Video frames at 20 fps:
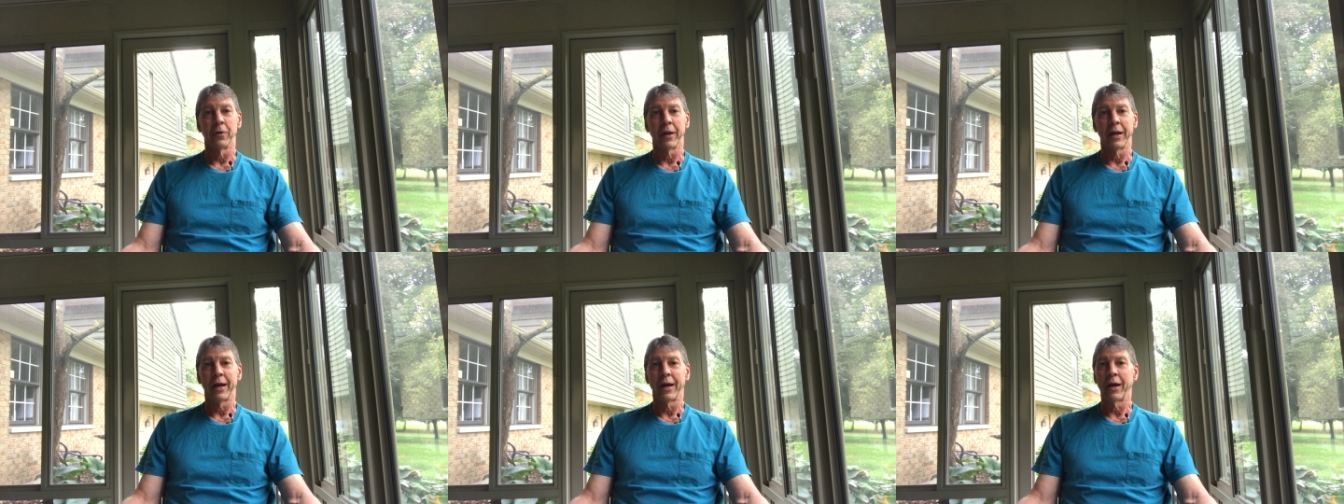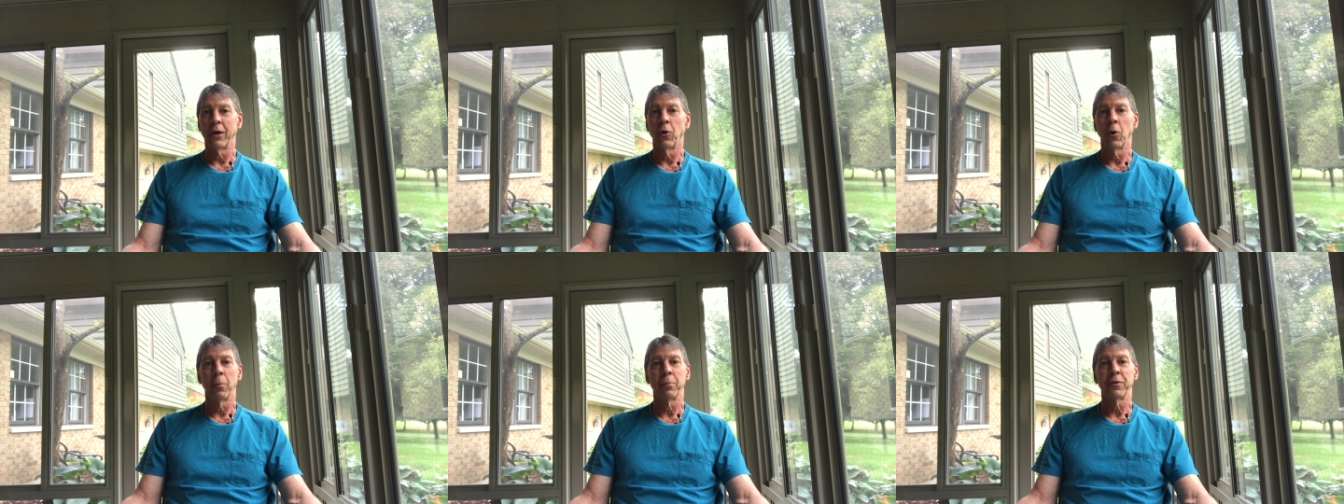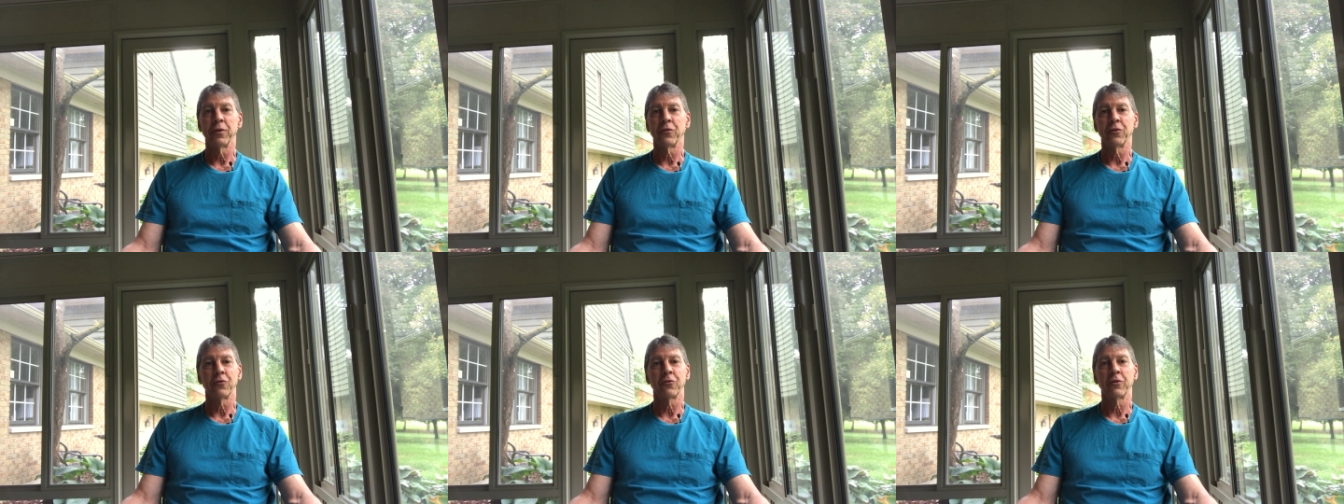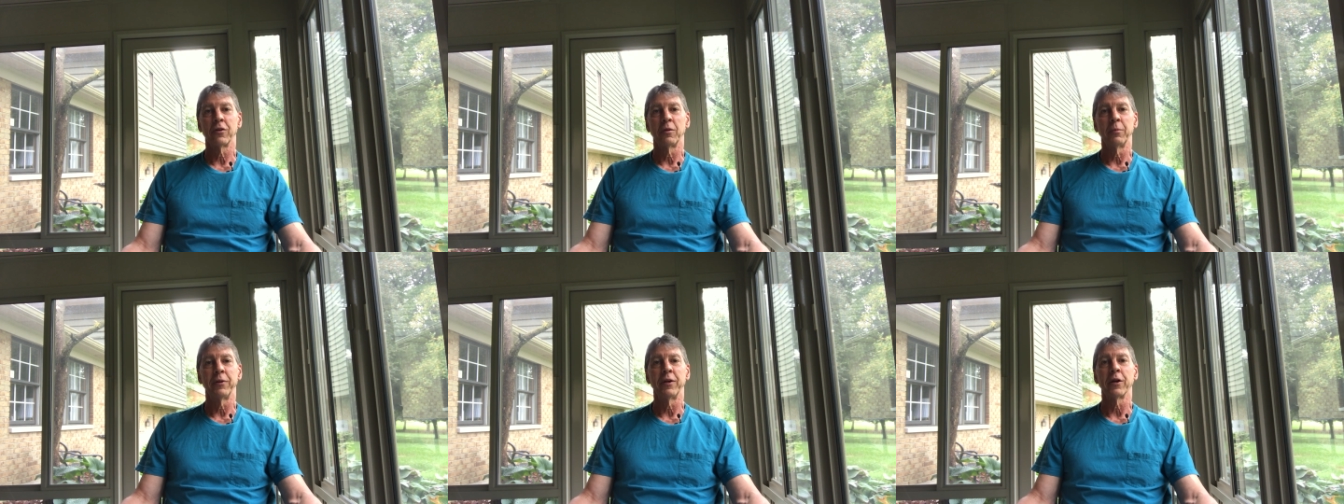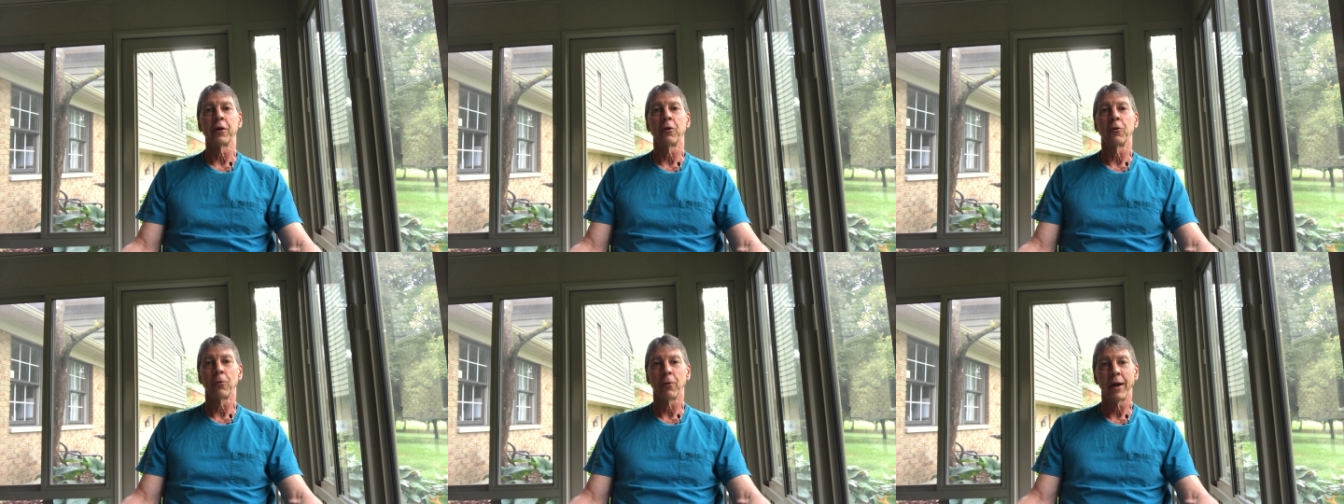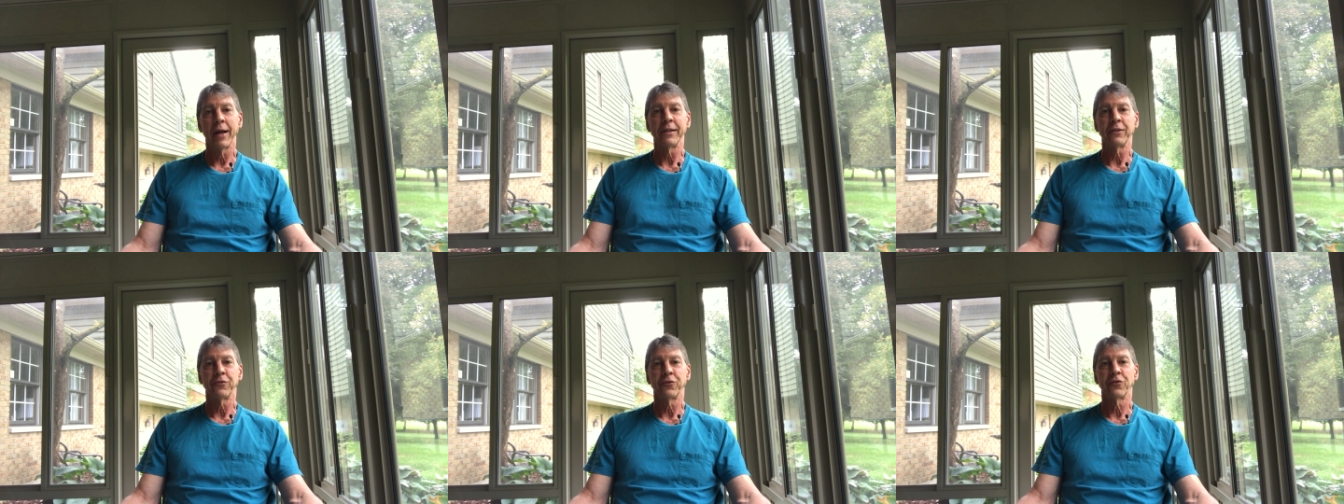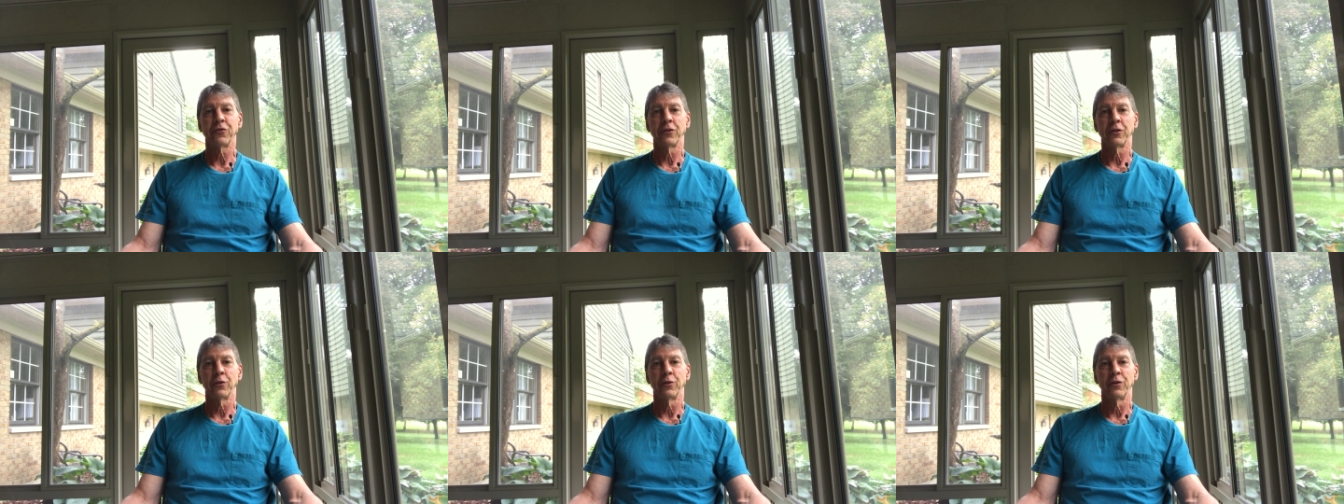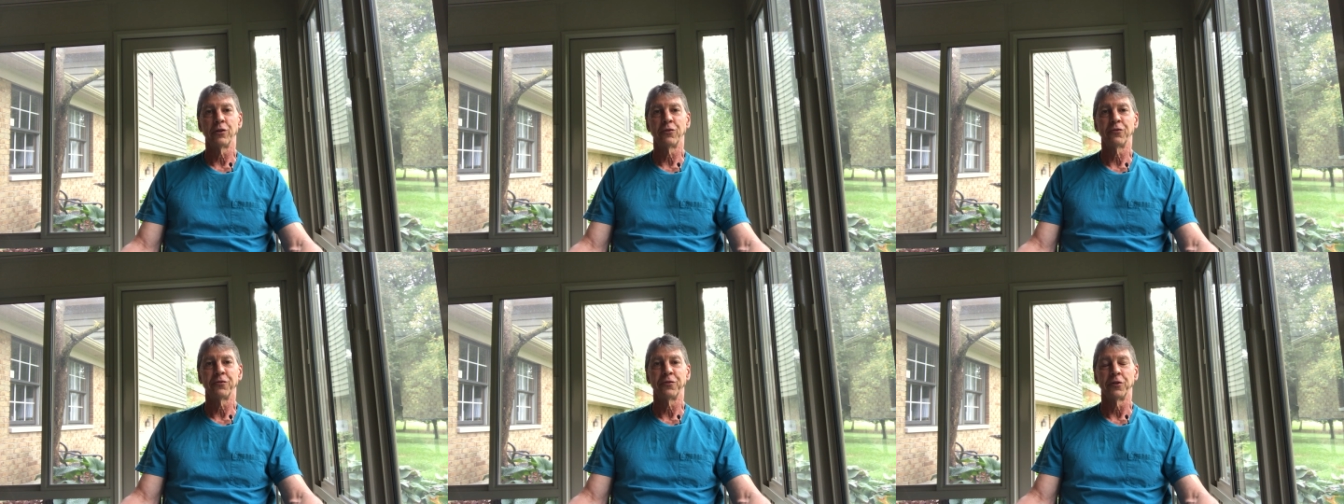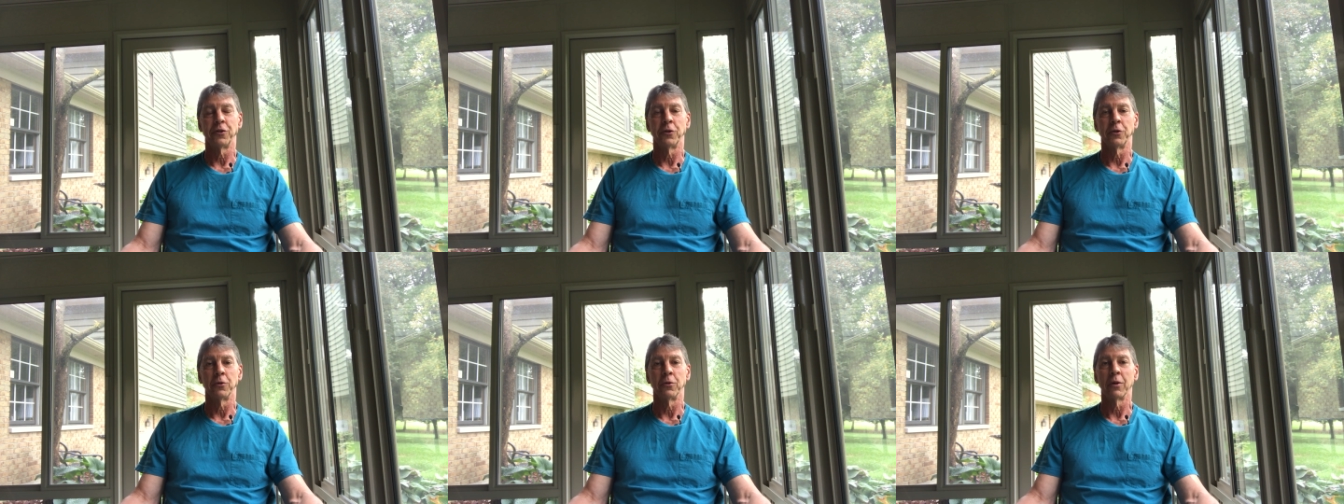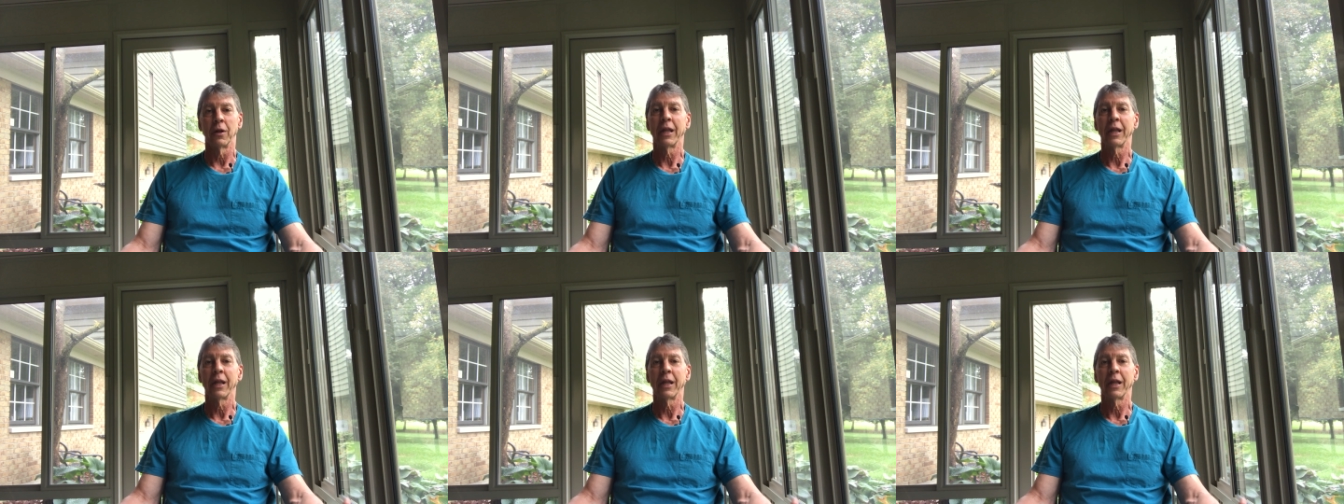and I hope this is going to be a great series for you.